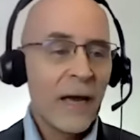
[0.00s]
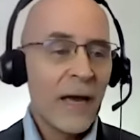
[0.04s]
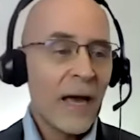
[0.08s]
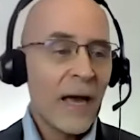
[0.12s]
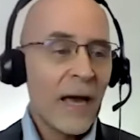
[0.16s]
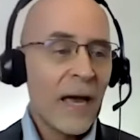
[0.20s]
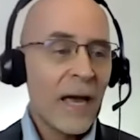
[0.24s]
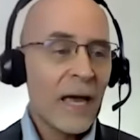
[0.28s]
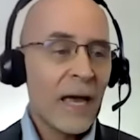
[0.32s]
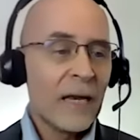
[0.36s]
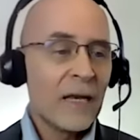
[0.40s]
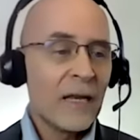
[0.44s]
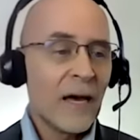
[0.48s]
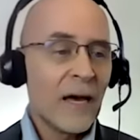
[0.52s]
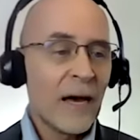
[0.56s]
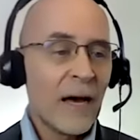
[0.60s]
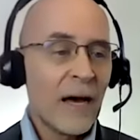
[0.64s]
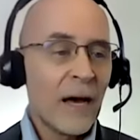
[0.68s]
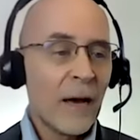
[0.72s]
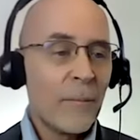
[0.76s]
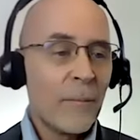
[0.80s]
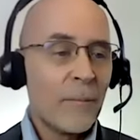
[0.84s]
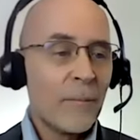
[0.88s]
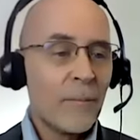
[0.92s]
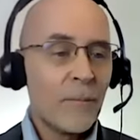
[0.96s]
And
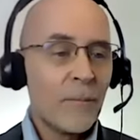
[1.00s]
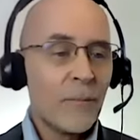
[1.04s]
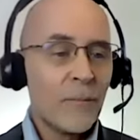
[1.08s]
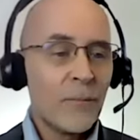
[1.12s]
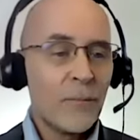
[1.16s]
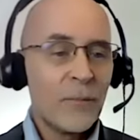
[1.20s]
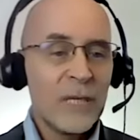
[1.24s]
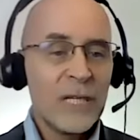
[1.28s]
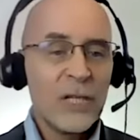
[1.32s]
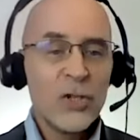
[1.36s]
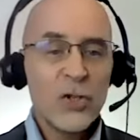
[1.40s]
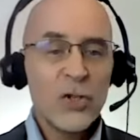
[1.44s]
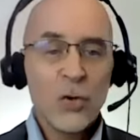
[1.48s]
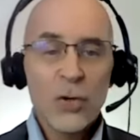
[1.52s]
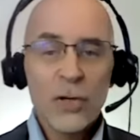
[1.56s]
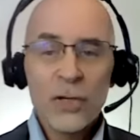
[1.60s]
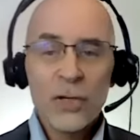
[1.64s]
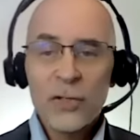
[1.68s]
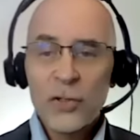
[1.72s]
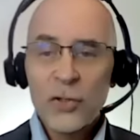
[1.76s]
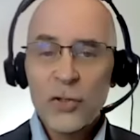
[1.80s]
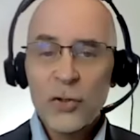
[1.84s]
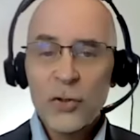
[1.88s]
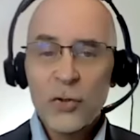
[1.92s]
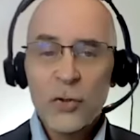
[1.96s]
um, be sure
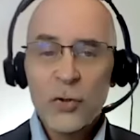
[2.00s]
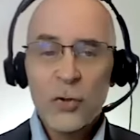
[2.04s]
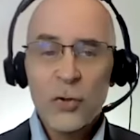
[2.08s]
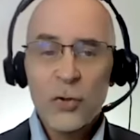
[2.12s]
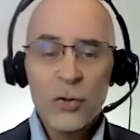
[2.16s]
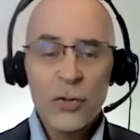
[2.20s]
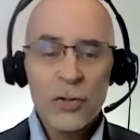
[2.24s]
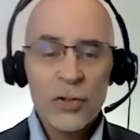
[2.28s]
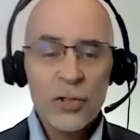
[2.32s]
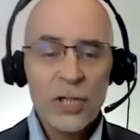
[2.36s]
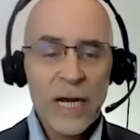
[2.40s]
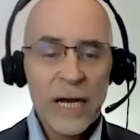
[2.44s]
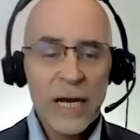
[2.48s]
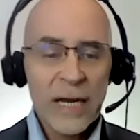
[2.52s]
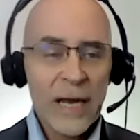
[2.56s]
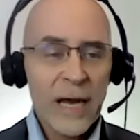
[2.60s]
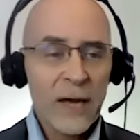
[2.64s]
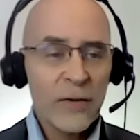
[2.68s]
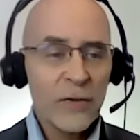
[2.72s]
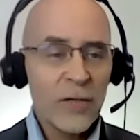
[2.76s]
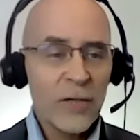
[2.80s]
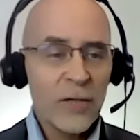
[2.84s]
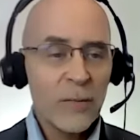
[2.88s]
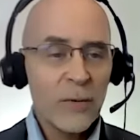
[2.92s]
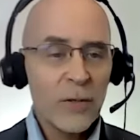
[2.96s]
to check
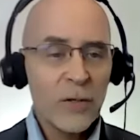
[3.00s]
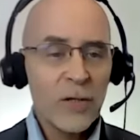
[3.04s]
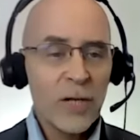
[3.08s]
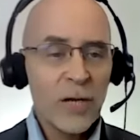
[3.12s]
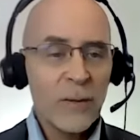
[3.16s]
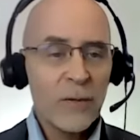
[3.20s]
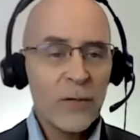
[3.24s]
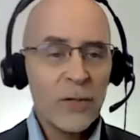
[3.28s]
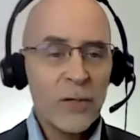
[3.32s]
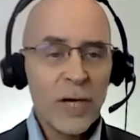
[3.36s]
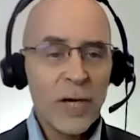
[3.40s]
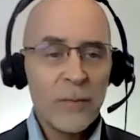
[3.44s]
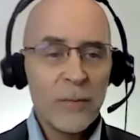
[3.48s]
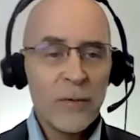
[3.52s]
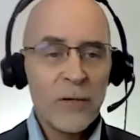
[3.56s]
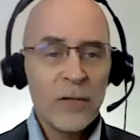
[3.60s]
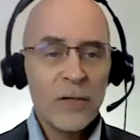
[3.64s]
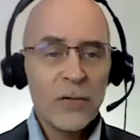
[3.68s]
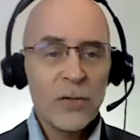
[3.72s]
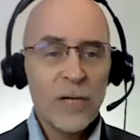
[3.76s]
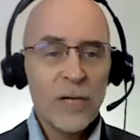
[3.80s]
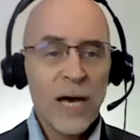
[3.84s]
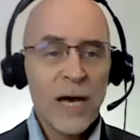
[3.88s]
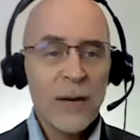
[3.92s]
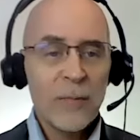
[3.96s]
out
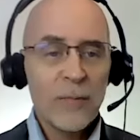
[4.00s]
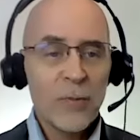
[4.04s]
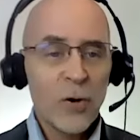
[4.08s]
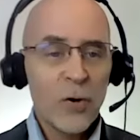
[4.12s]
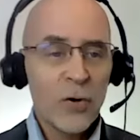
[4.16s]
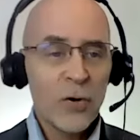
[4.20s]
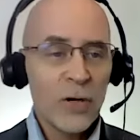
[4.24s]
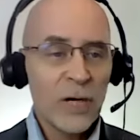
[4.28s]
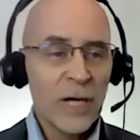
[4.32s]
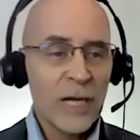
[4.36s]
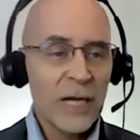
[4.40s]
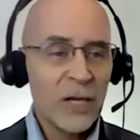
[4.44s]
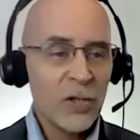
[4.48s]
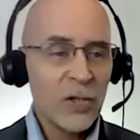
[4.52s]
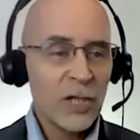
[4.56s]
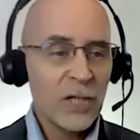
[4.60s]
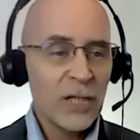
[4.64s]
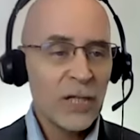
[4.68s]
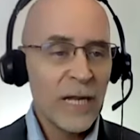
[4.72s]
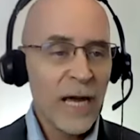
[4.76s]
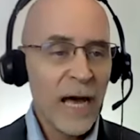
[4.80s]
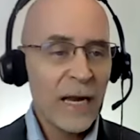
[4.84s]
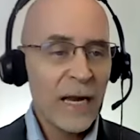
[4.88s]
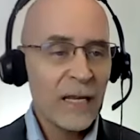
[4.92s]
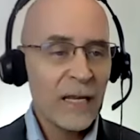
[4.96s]

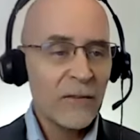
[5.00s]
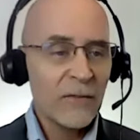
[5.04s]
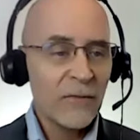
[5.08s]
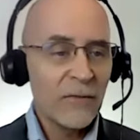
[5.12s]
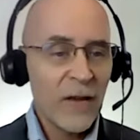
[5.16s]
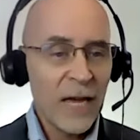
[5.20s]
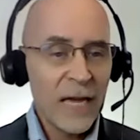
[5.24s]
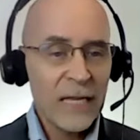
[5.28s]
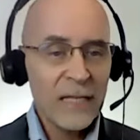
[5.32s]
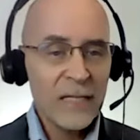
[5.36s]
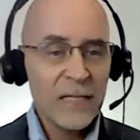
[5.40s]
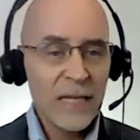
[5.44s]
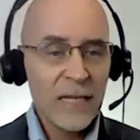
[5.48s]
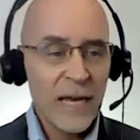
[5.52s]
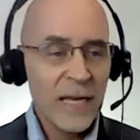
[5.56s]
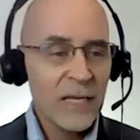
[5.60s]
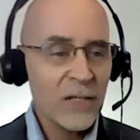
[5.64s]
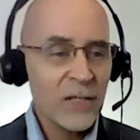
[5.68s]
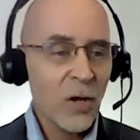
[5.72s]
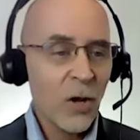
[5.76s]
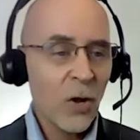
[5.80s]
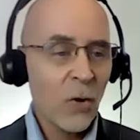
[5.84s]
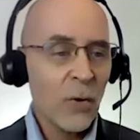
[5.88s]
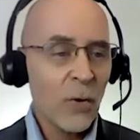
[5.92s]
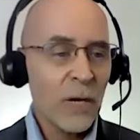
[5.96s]
www.brokernation.events.
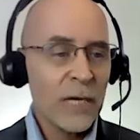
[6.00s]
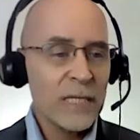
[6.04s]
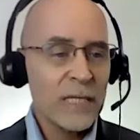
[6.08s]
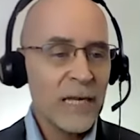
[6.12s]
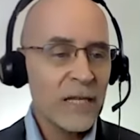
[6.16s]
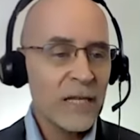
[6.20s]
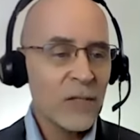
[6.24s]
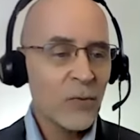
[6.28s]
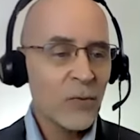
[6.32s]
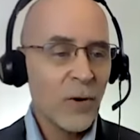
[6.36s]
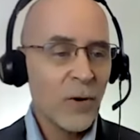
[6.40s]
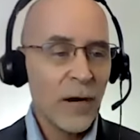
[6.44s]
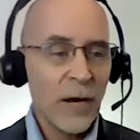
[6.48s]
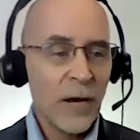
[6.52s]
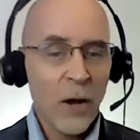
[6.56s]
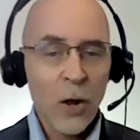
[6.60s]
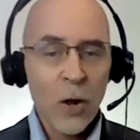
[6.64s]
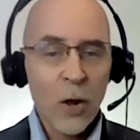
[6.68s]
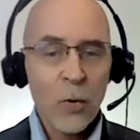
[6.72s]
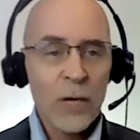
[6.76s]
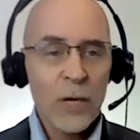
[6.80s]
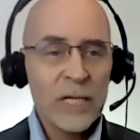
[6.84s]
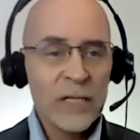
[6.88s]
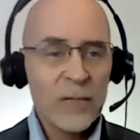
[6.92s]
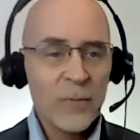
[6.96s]
As always, that's where I
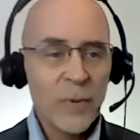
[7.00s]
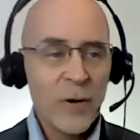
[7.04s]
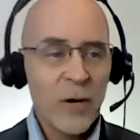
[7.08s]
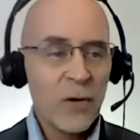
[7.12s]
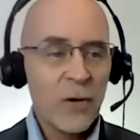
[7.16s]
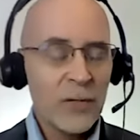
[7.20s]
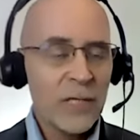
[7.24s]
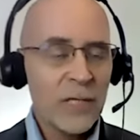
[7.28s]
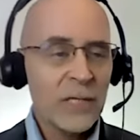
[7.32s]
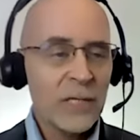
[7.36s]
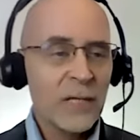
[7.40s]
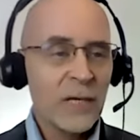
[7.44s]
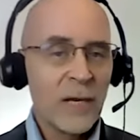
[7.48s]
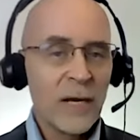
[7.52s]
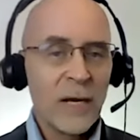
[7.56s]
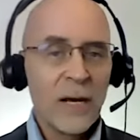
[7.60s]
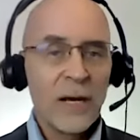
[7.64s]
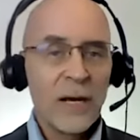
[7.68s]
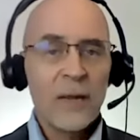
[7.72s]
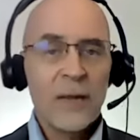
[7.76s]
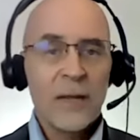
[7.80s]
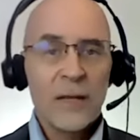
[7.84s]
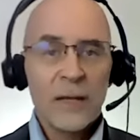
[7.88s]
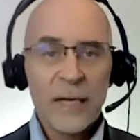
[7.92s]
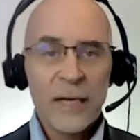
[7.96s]
always post
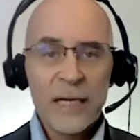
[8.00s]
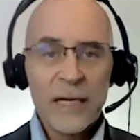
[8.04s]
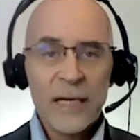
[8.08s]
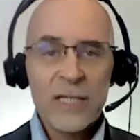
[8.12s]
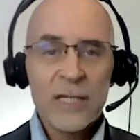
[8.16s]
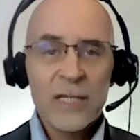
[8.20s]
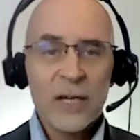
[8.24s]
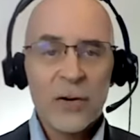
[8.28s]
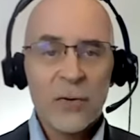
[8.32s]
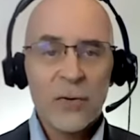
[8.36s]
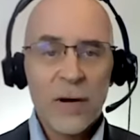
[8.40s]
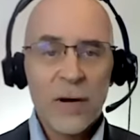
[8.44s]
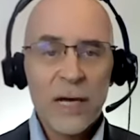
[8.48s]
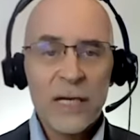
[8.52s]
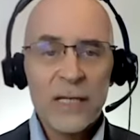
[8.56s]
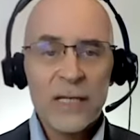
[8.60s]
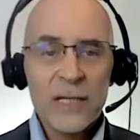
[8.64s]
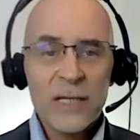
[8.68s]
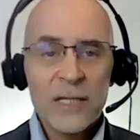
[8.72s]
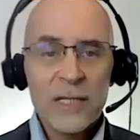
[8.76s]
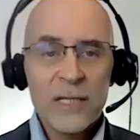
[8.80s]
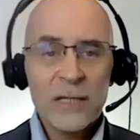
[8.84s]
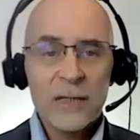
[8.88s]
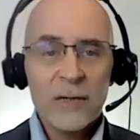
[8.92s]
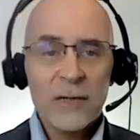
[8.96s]
the latest and
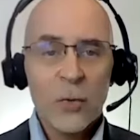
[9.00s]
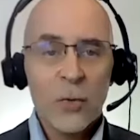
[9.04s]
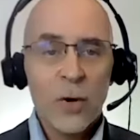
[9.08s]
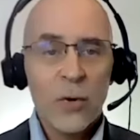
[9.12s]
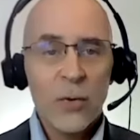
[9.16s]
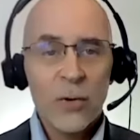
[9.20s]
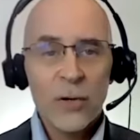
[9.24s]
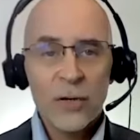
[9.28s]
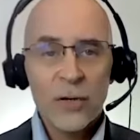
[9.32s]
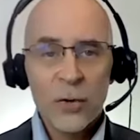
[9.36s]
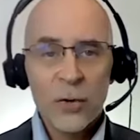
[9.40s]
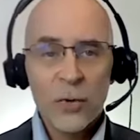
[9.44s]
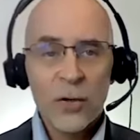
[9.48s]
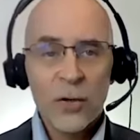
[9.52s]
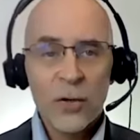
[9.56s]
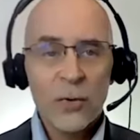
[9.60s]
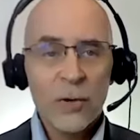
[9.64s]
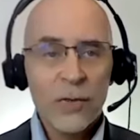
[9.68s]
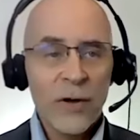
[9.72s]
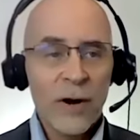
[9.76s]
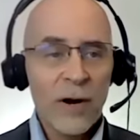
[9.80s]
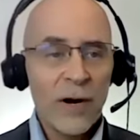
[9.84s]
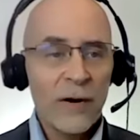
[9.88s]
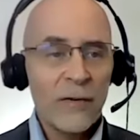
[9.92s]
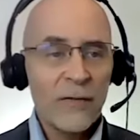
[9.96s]
greatest, what we're doing
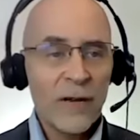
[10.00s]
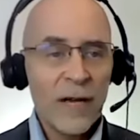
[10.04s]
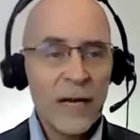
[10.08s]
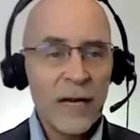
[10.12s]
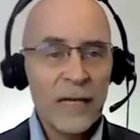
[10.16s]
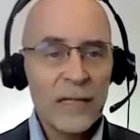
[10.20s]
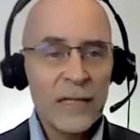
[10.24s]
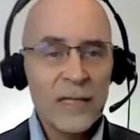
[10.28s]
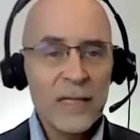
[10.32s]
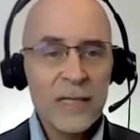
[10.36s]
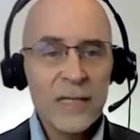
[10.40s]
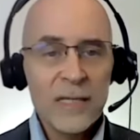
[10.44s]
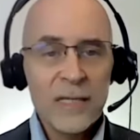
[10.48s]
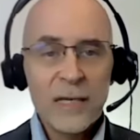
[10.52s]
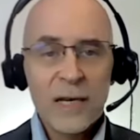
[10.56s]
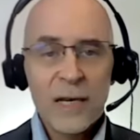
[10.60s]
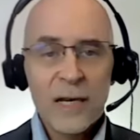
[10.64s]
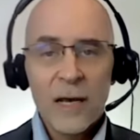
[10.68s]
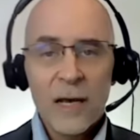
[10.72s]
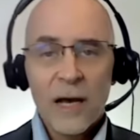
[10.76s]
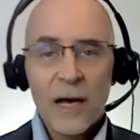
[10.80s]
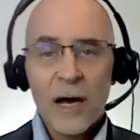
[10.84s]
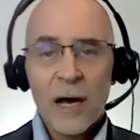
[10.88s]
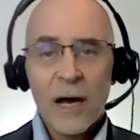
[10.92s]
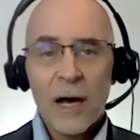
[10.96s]
with our events,
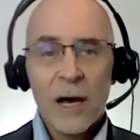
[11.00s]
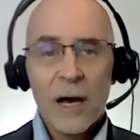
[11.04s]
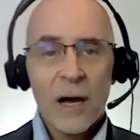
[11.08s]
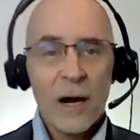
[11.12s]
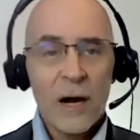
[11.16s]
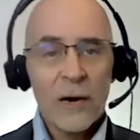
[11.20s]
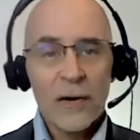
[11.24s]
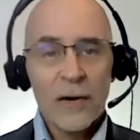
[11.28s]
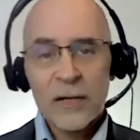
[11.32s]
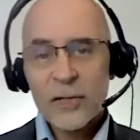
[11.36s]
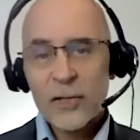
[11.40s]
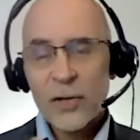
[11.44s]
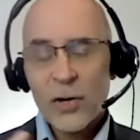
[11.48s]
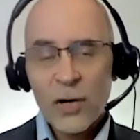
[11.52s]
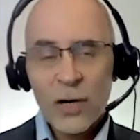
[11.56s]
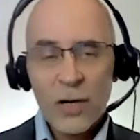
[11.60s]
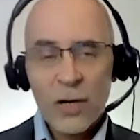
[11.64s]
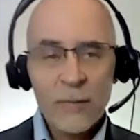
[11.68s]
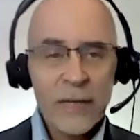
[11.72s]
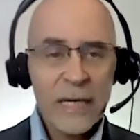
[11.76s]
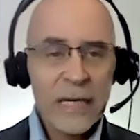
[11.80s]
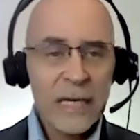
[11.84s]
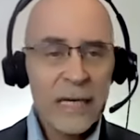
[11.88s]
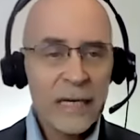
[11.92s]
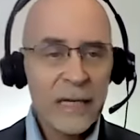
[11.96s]
uh, our internal
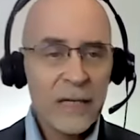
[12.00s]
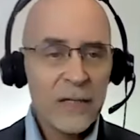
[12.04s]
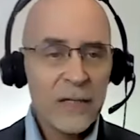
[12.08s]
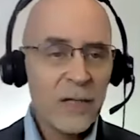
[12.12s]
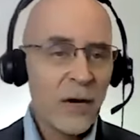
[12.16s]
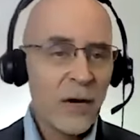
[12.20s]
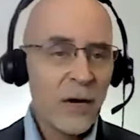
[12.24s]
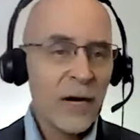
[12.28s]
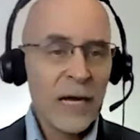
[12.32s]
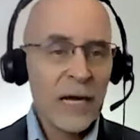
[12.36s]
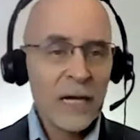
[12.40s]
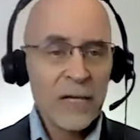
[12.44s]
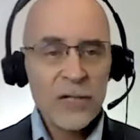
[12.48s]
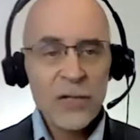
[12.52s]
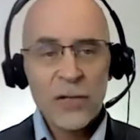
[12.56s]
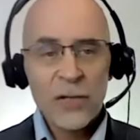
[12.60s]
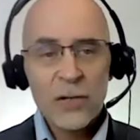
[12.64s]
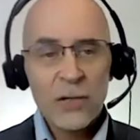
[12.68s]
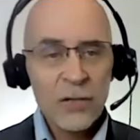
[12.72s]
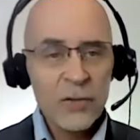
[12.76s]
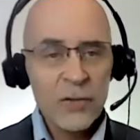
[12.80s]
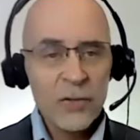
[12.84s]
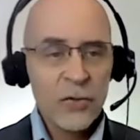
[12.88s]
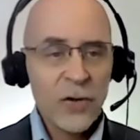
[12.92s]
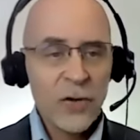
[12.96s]
meetings, our
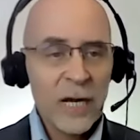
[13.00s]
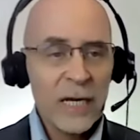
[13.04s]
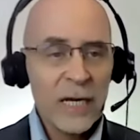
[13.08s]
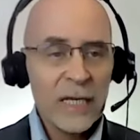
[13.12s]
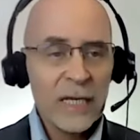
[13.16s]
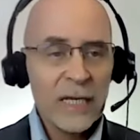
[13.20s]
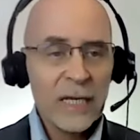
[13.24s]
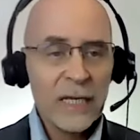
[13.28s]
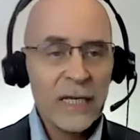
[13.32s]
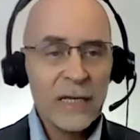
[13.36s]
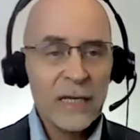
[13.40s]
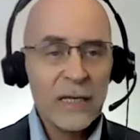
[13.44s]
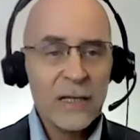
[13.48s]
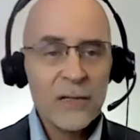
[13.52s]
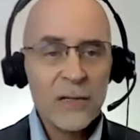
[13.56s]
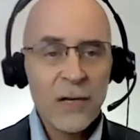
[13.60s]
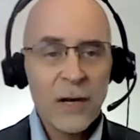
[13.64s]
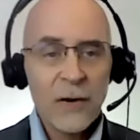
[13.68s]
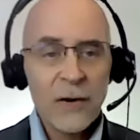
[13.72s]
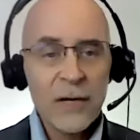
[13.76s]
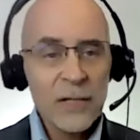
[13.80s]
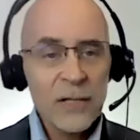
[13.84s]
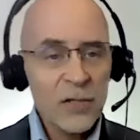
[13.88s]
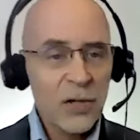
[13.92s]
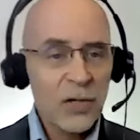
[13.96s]
external trainings,
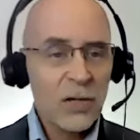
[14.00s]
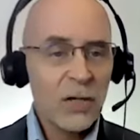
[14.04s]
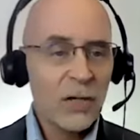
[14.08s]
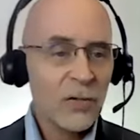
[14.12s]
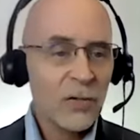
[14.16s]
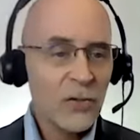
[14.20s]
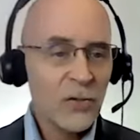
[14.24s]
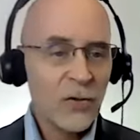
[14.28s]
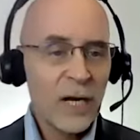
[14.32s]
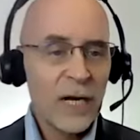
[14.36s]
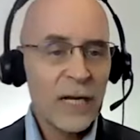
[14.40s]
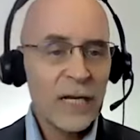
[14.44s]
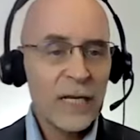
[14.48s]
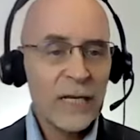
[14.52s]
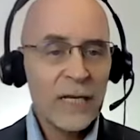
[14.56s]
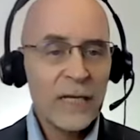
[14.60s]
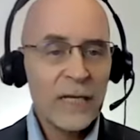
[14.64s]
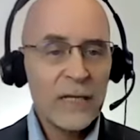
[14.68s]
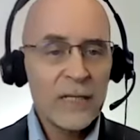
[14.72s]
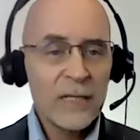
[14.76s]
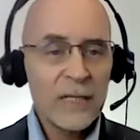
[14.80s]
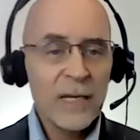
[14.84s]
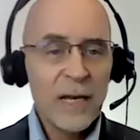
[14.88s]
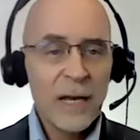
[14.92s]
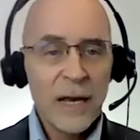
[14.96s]
our internal
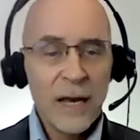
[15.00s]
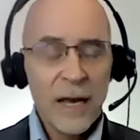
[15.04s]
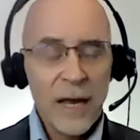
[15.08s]
trainings.